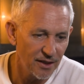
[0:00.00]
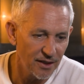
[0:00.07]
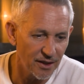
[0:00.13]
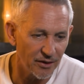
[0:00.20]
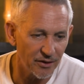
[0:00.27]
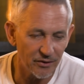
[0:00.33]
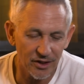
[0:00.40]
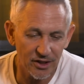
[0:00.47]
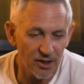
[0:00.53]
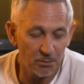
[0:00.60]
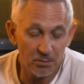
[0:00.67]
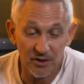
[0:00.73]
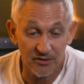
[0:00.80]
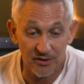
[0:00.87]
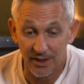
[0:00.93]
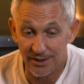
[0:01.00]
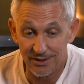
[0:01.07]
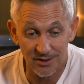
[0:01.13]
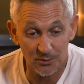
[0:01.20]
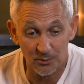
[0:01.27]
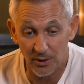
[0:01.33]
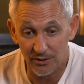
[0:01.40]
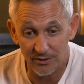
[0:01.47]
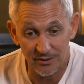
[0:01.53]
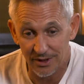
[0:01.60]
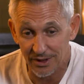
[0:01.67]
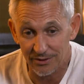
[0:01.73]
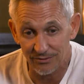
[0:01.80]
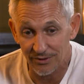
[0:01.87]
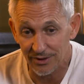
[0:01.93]
you know, there are a couple of things. The one,
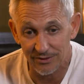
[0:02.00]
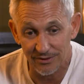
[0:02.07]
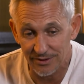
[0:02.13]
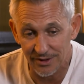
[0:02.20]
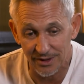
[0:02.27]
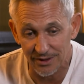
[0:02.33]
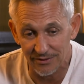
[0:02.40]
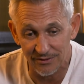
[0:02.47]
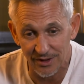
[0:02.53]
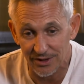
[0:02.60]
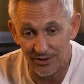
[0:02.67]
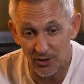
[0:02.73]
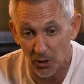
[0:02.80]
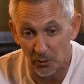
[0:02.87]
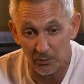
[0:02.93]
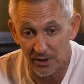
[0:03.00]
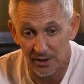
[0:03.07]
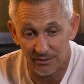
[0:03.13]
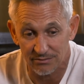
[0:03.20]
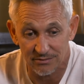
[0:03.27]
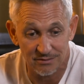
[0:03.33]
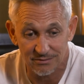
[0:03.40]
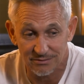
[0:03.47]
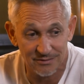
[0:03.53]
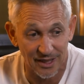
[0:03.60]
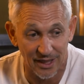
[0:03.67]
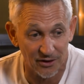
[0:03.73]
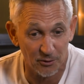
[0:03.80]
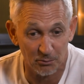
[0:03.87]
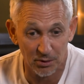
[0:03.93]
he, he, he told me
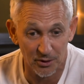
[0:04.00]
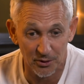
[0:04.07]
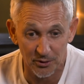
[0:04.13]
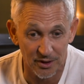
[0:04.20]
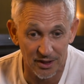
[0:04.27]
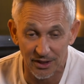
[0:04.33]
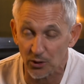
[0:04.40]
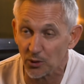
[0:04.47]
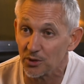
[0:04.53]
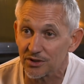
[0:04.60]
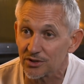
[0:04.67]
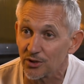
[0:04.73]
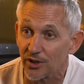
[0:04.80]
out of the blue that he'd always